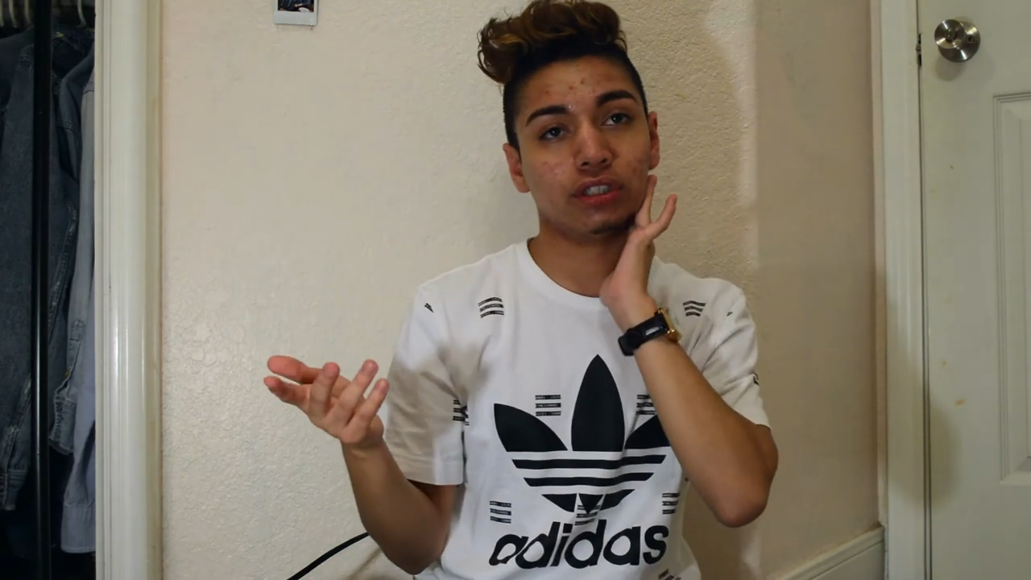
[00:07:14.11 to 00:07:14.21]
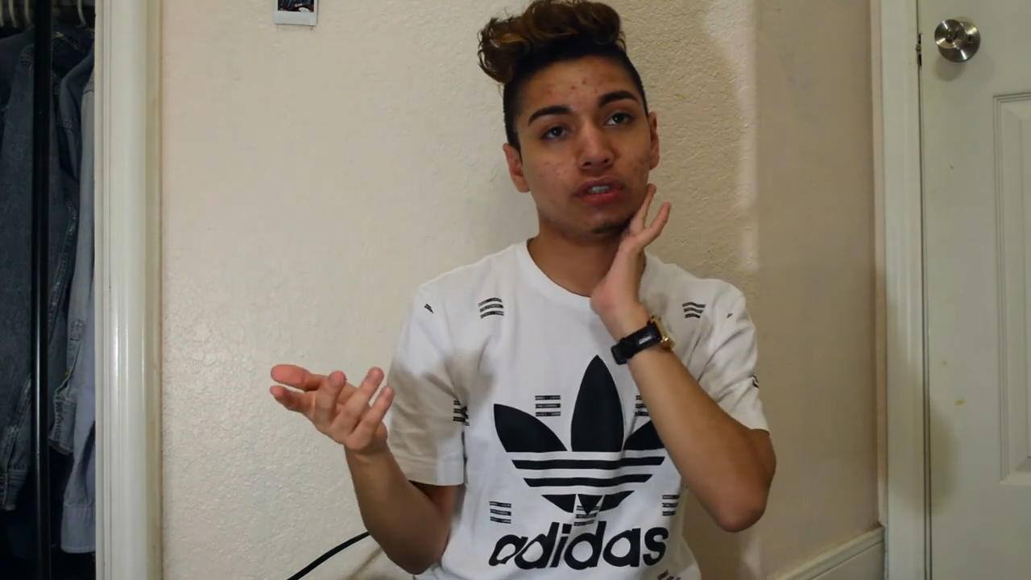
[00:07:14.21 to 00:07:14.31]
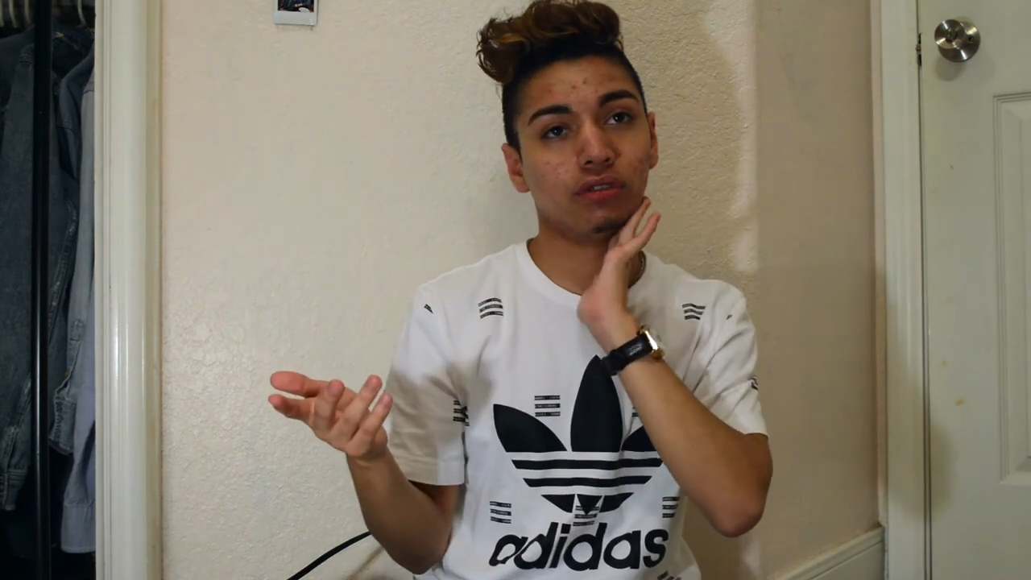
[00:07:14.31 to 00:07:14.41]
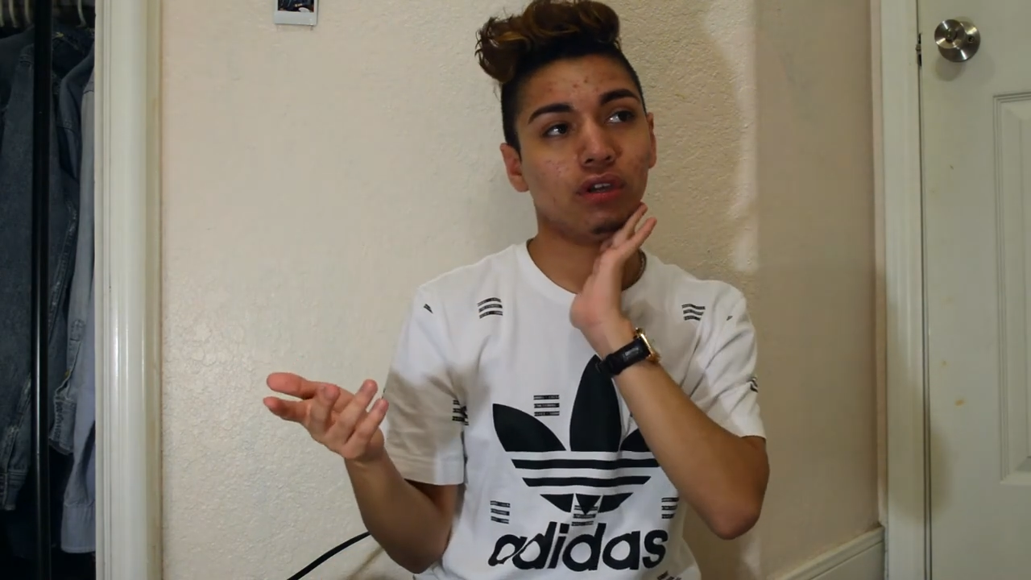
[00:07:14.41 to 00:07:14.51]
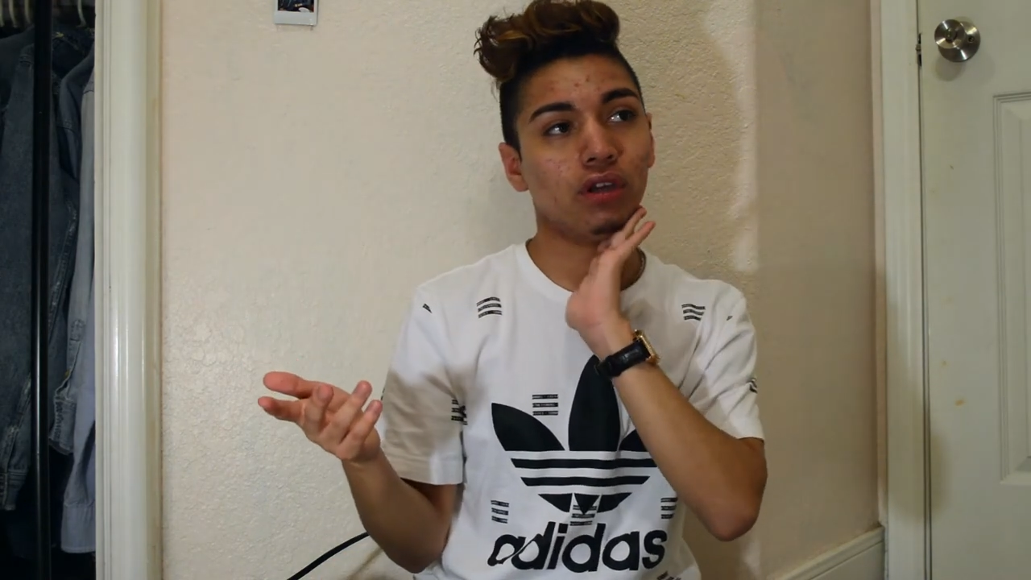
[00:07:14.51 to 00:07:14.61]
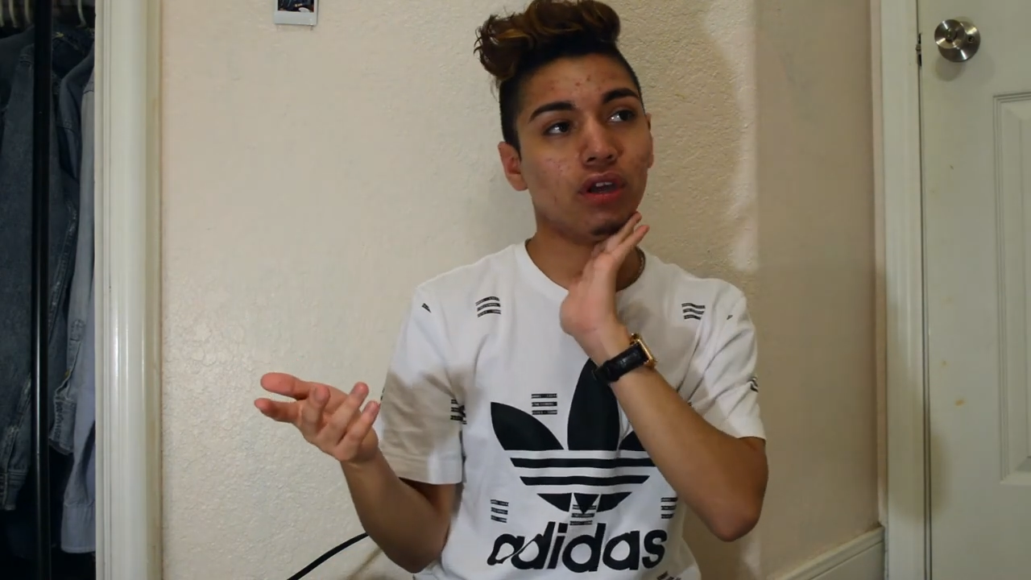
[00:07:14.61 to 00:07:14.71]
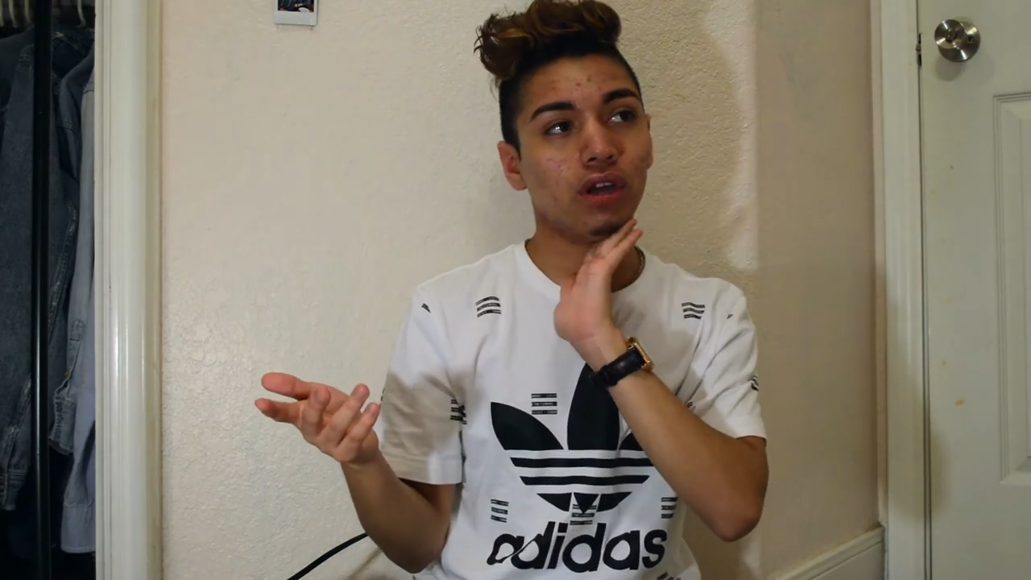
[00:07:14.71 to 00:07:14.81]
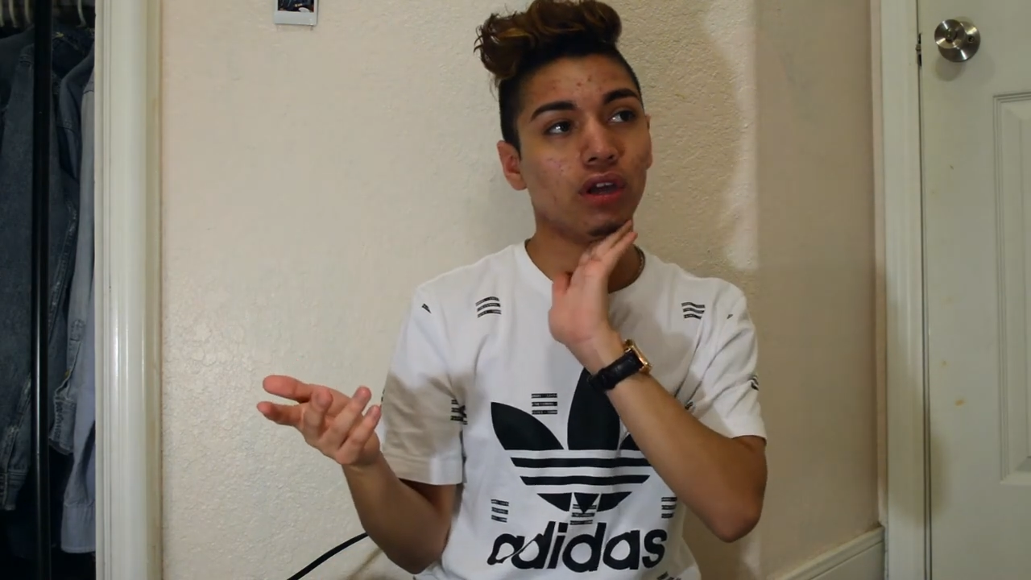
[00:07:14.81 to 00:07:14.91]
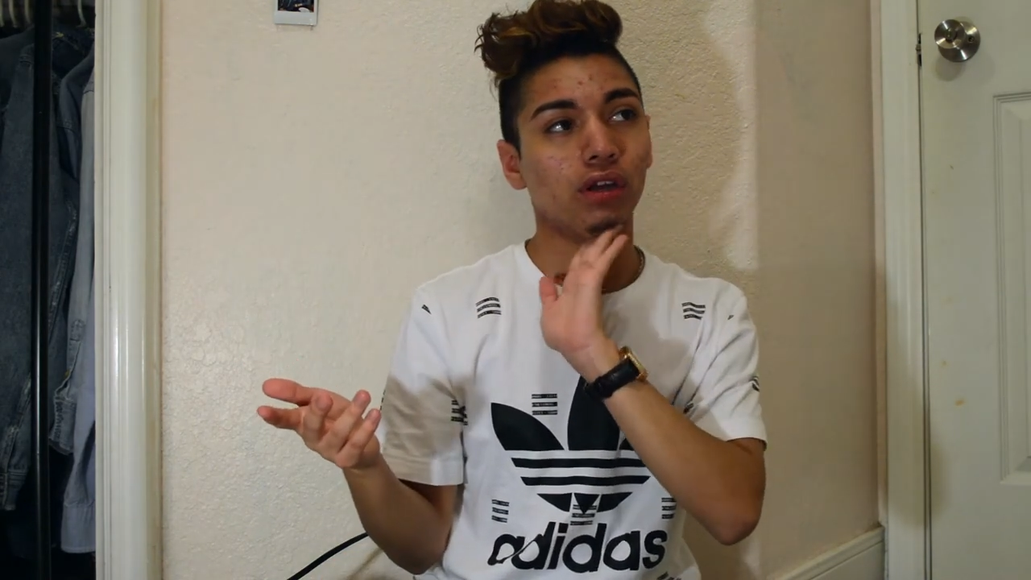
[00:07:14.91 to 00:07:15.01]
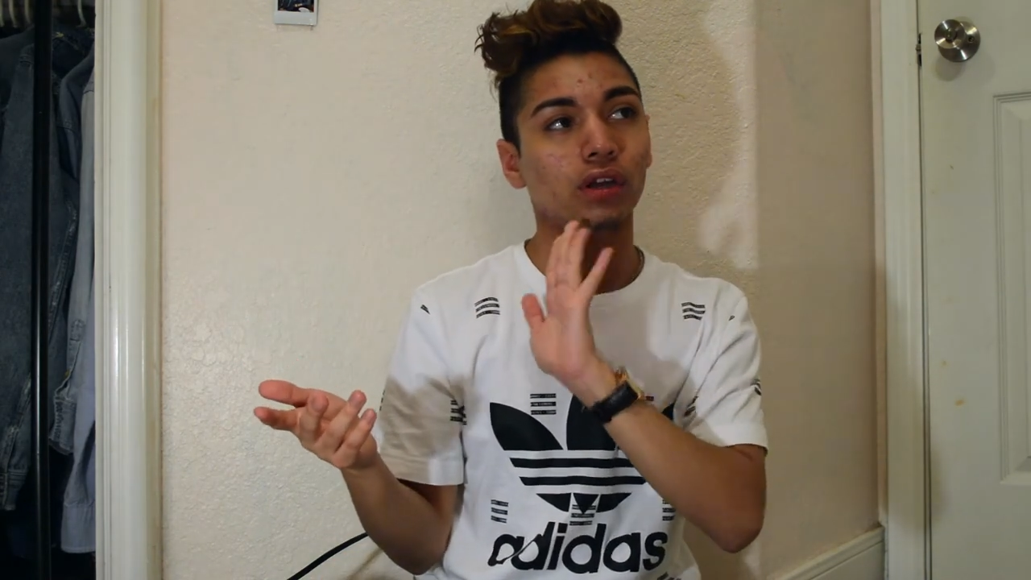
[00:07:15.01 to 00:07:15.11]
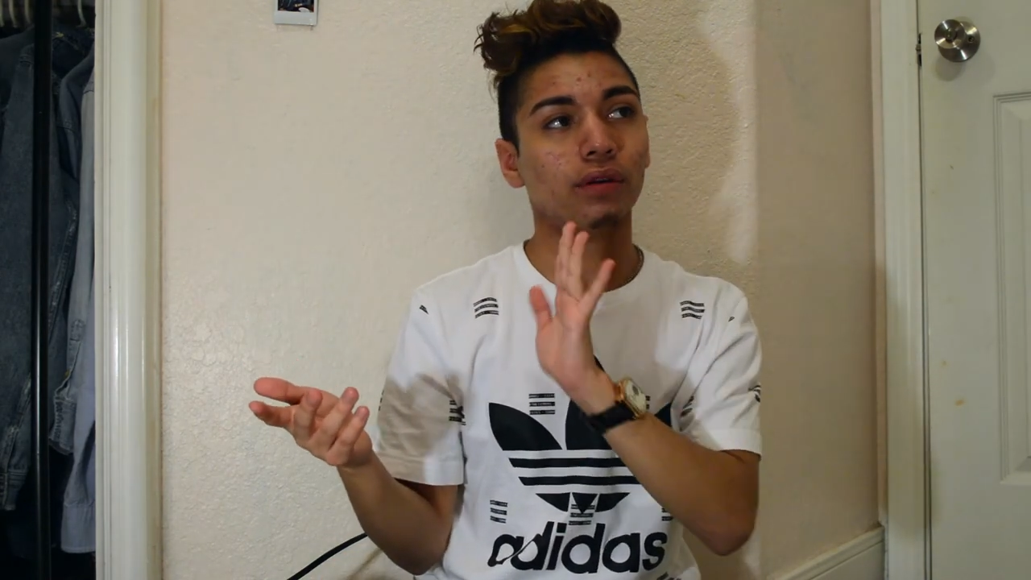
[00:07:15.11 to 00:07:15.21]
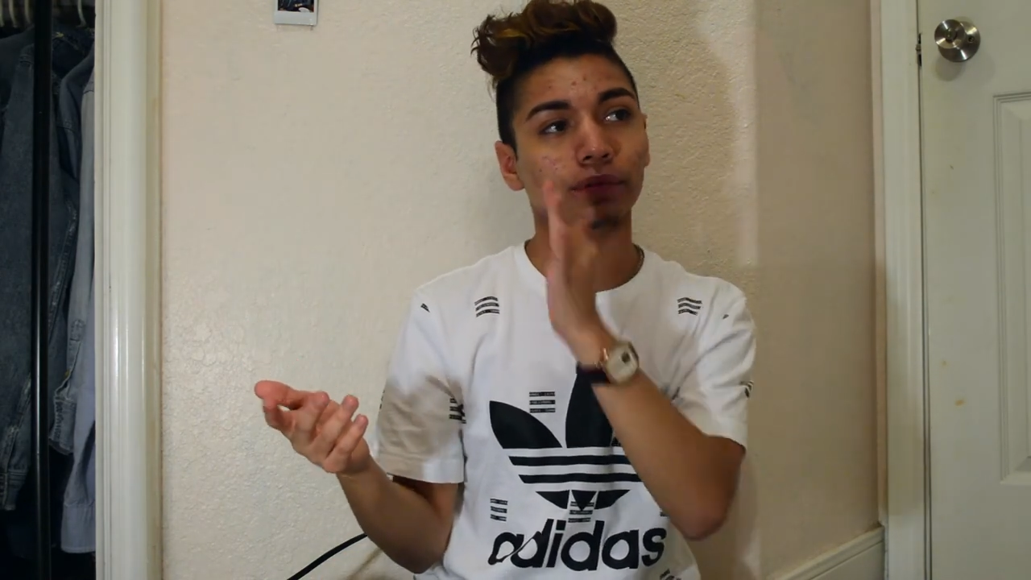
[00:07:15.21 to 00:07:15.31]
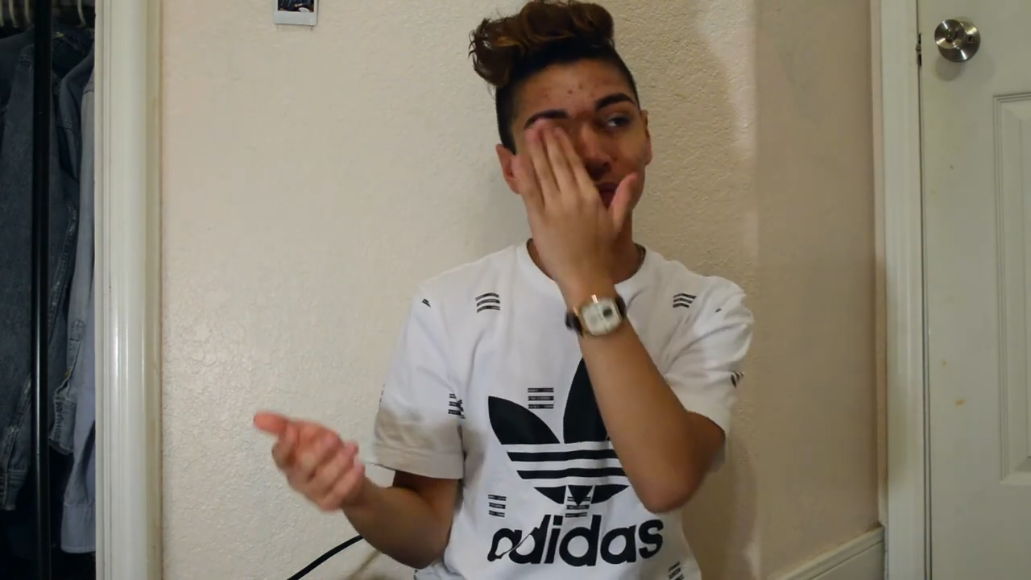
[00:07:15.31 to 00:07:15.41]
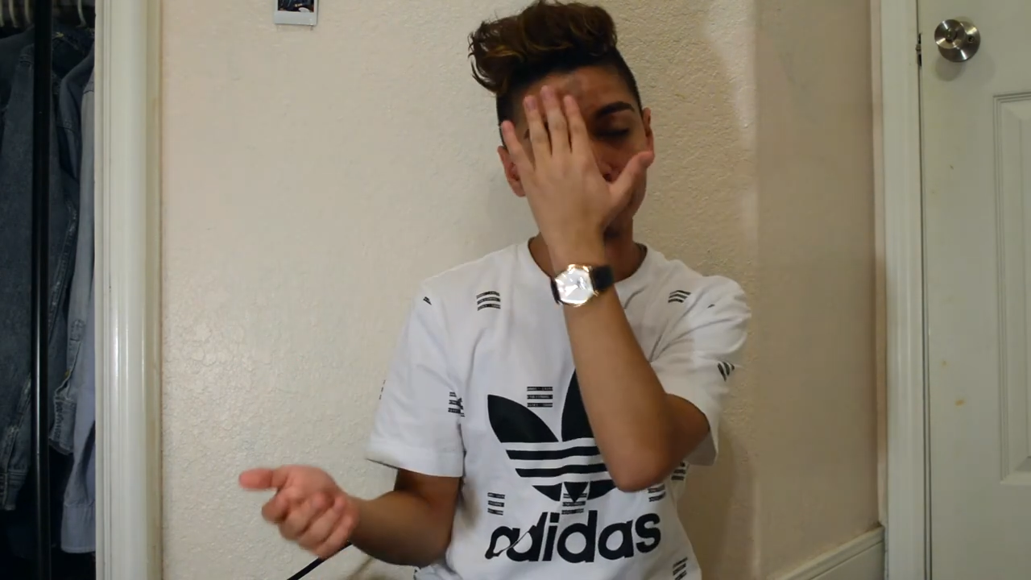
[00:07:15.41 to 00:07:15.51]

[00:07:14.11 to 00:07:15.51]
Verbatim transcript: to. Um,